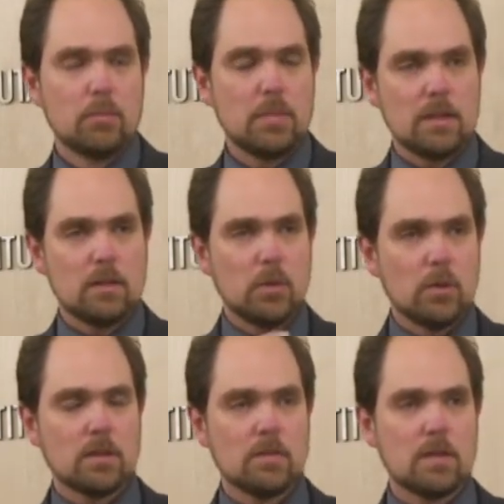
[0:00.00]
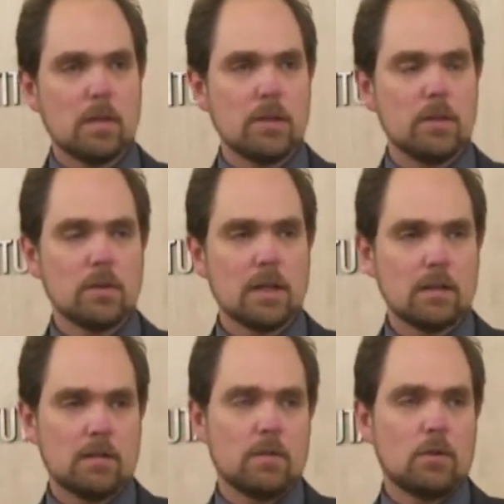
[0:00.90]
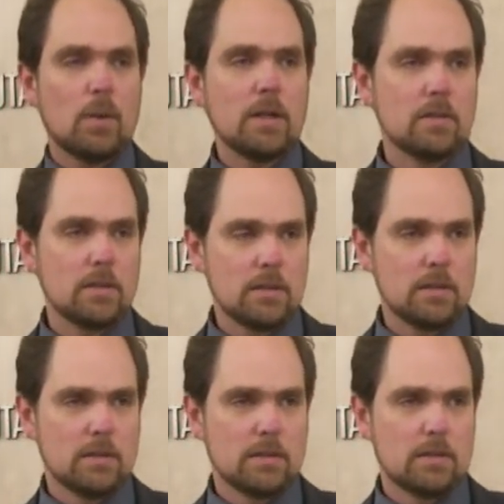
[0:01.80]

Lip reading: But in the Baltic Assembly, you get 20